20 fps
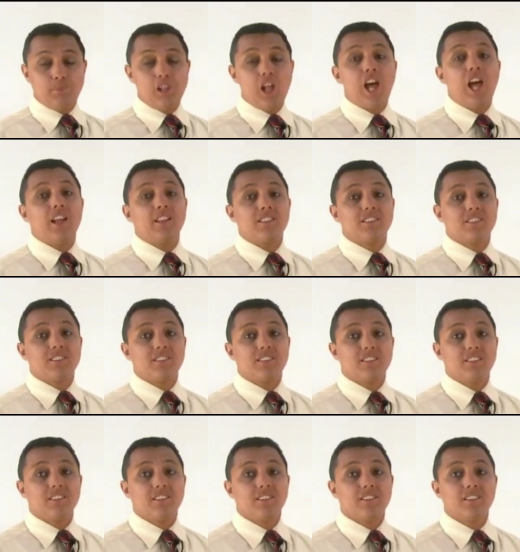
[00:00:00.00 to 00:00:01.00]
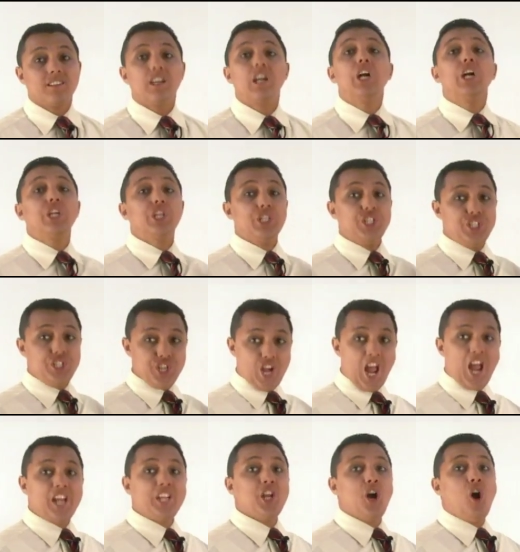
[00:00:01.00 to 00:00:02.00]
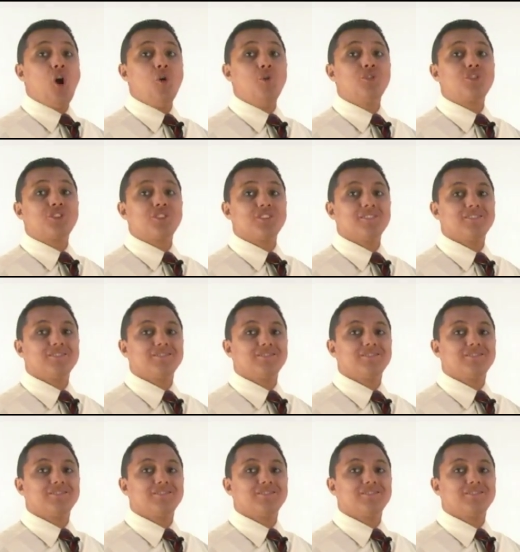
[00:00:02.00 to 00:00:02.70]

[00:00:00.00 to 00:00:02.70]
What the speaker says: plants. Giant oaks,